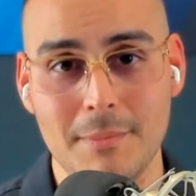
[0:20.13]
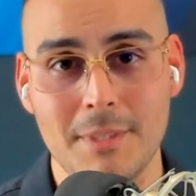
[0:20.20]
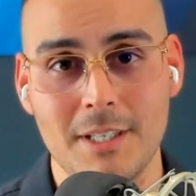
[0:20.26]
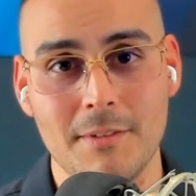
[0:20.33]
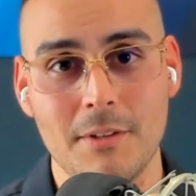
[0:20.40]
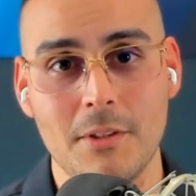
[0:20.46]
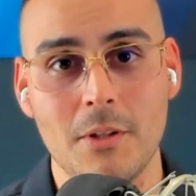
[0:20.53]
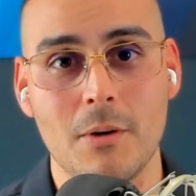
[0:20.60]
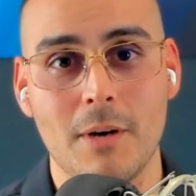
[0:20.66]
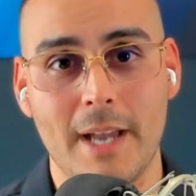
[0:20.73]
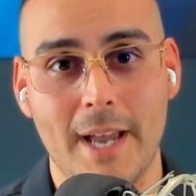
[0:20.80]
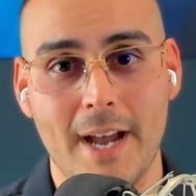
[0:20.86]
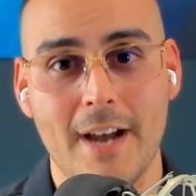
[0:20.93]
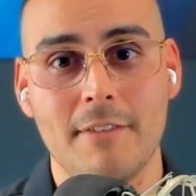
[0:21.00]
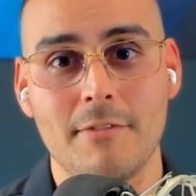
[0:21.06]
even though I
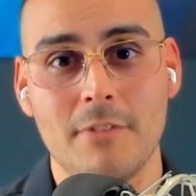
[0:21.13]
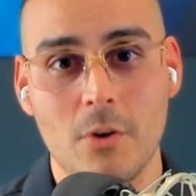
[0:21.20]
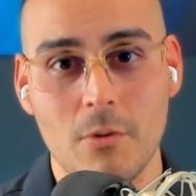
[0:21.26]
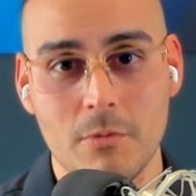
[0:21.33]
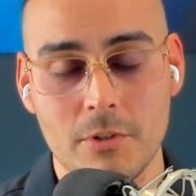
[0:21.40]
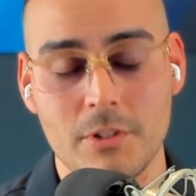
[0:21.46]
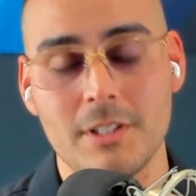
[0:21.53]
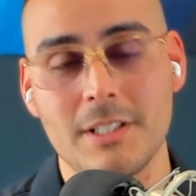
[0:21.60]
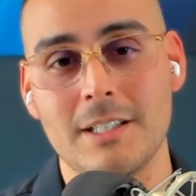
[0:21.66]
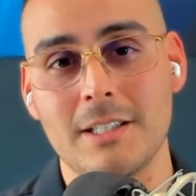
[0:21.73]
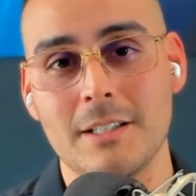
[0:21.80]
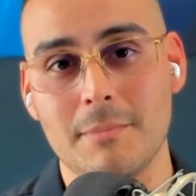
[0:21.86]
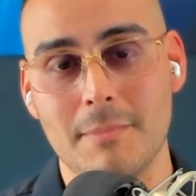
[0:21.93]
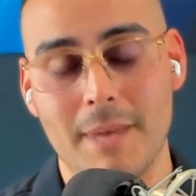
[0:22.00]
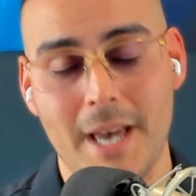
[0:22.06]
have
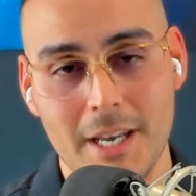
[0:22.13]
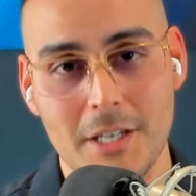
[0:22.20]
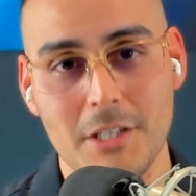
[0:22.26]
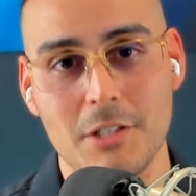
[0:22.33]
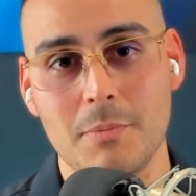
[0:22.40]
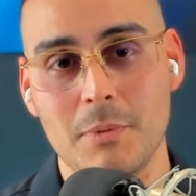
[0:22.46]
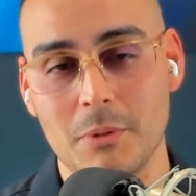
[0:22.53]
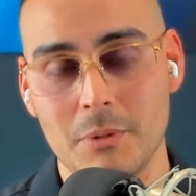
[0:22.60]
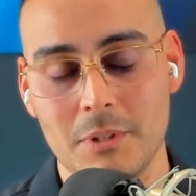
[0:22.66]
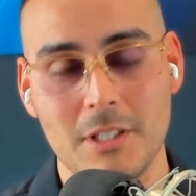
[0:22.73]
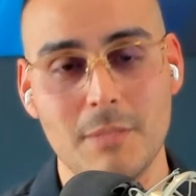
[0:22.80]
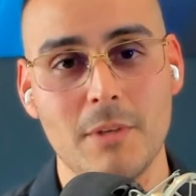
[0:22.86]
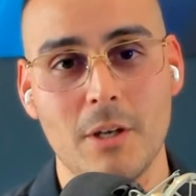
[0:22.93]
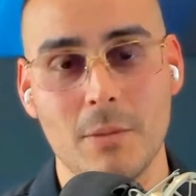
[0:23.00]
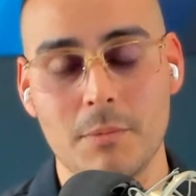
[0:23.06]
overseen, managed, build
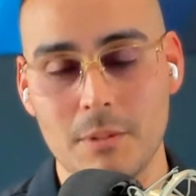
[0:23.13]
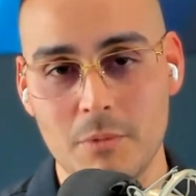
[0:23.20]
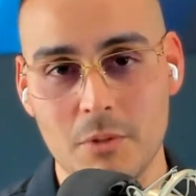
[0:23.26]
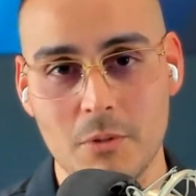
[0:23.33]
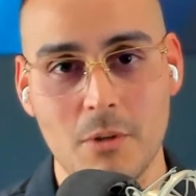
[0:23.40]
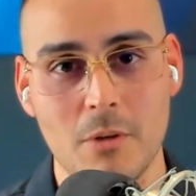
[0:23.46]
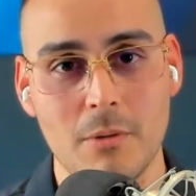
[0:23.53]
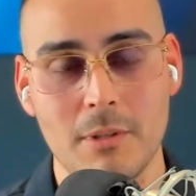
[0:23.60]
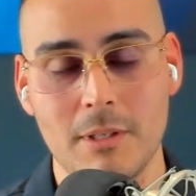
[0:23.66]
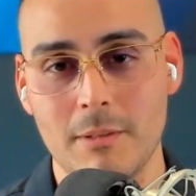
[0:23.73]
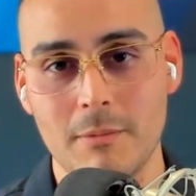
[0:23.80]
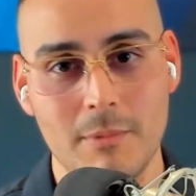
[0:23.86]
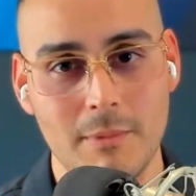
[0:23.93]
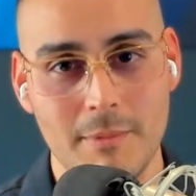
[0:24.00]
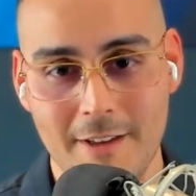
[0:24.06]
team, help teams grow, and
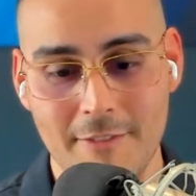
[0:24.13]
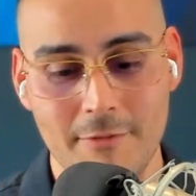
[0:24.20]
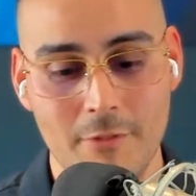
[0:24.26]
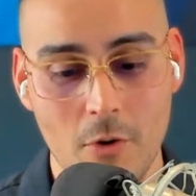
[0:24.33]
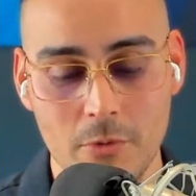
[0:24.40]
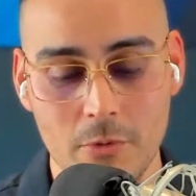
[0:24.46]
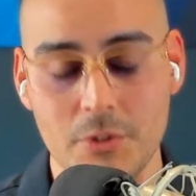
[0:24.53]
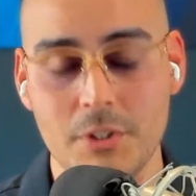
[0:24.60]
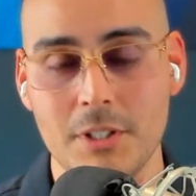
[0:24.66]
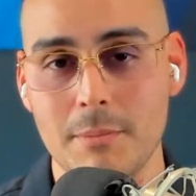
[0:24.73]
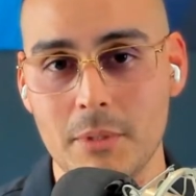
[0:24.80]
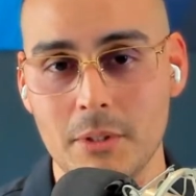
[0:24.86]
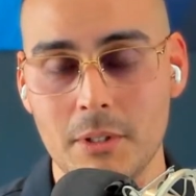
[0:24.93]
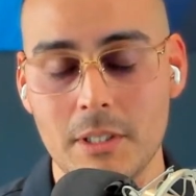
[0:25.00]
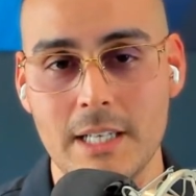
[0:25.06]
have overseen
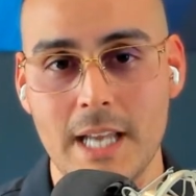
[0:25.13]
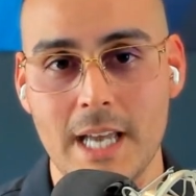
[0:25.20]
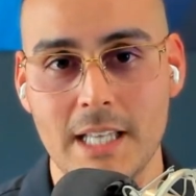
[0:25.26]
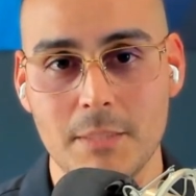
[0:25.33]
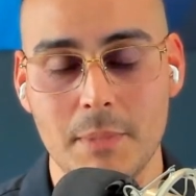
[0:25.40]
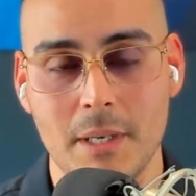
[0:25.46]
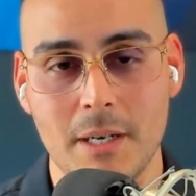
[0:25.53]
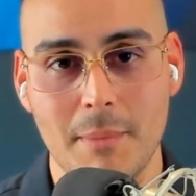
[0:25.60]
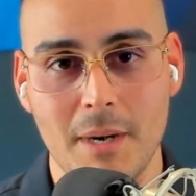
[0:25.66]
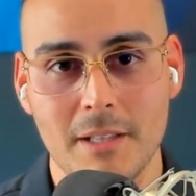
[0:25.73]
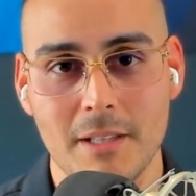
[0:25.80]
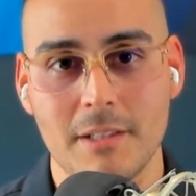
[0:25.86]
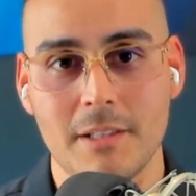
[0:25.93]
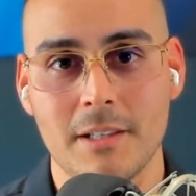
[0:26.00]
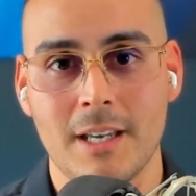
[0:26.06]
millions of ad spend a
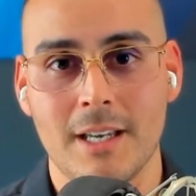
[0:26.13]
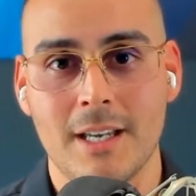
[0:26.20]
month.